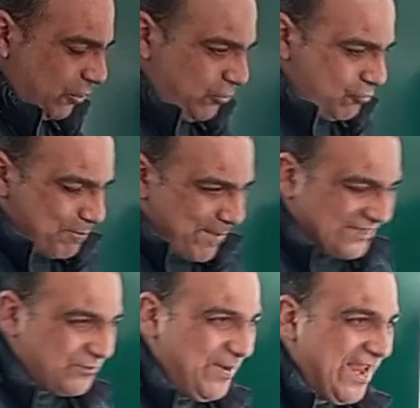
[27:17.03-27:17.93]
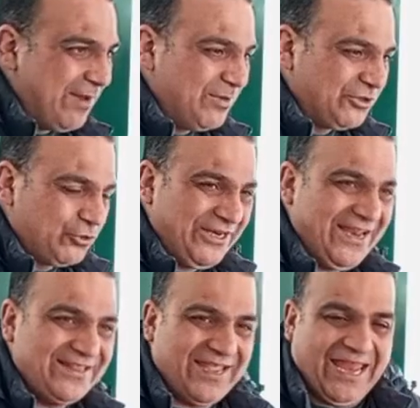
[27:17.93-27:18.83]
you must be able to
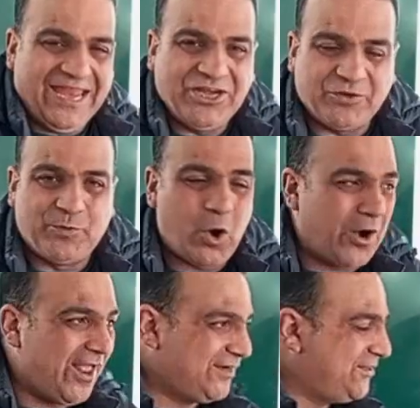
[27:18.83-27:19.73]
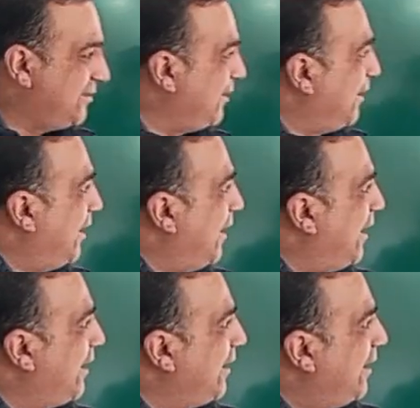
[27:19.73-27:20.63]
take the inner product
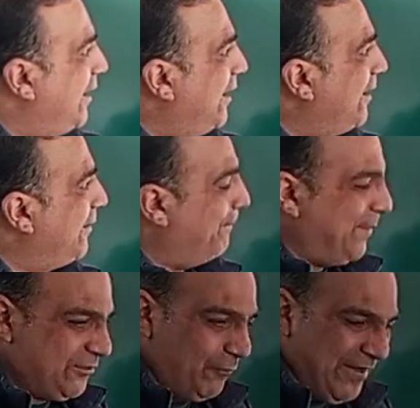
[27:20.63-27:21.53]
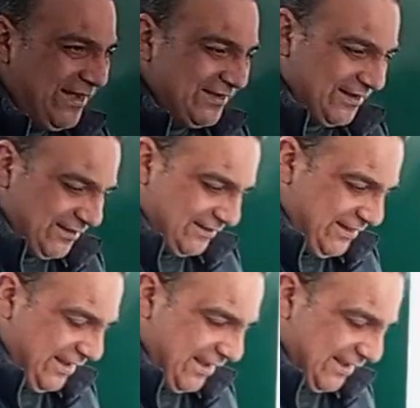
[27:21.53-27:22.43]
between
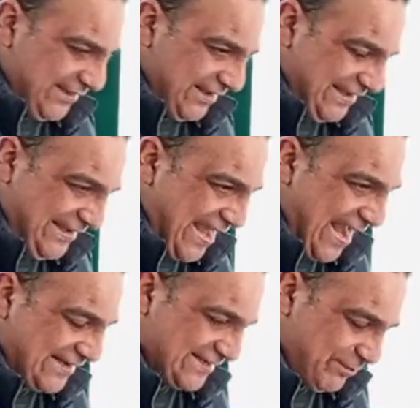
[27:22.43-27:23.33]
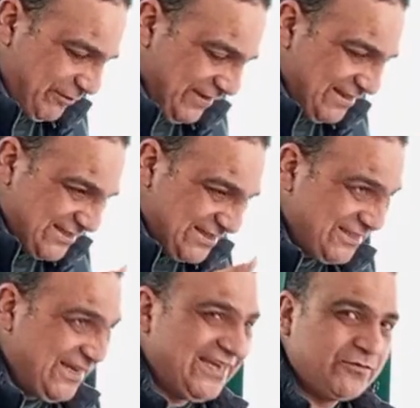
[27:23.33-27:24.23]
the kets, between the
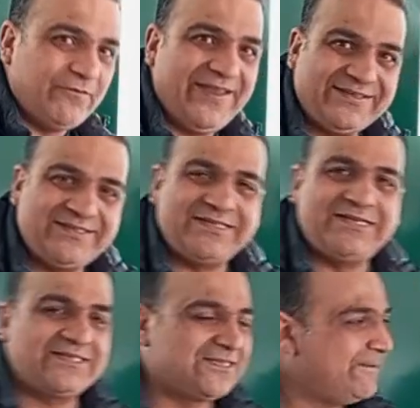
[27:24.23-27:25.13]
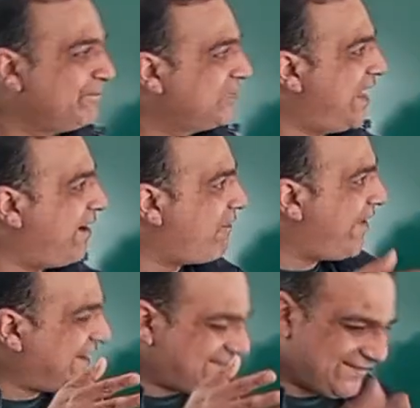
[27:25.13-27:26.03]
state vectors that
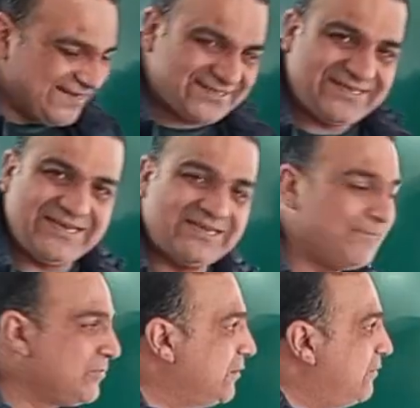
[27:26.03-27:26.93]
are existing